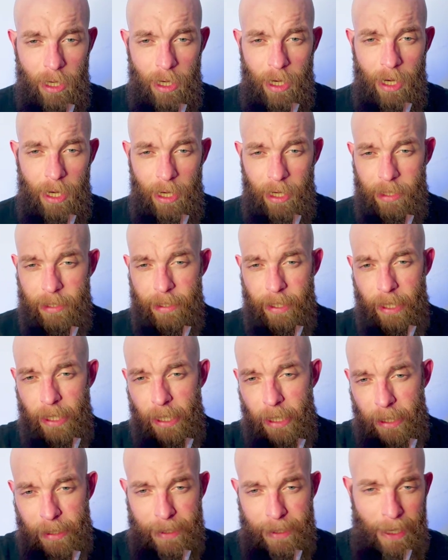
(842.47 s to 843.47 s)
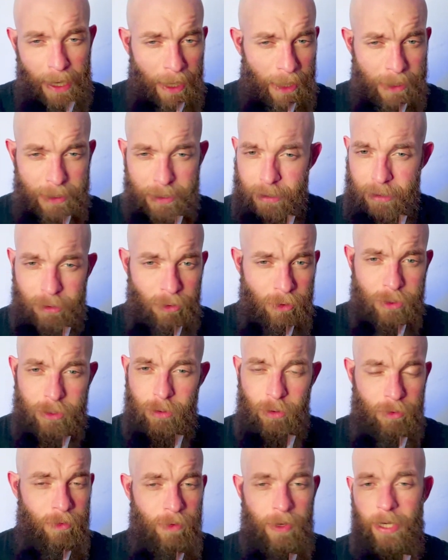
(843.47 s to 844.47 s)
And yeah, it's
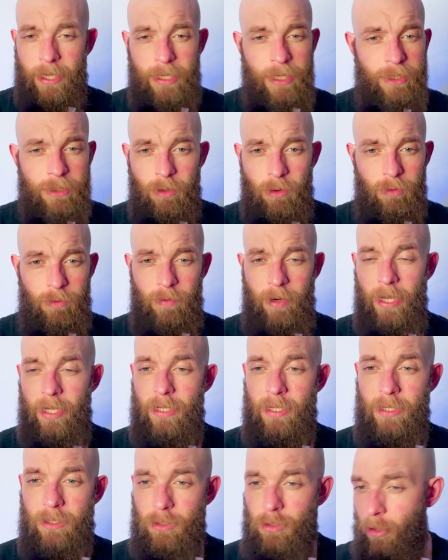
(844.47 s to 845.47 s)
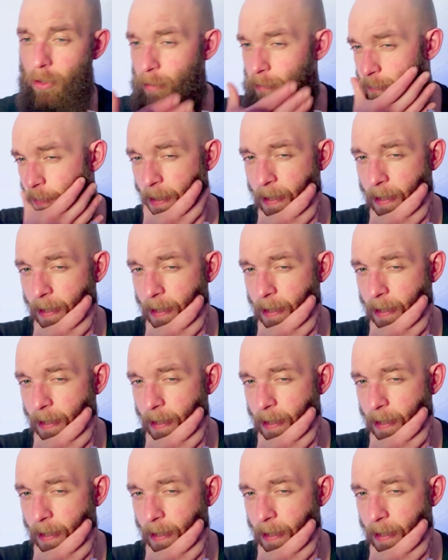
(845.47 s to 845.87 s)
not great. Right? It's not.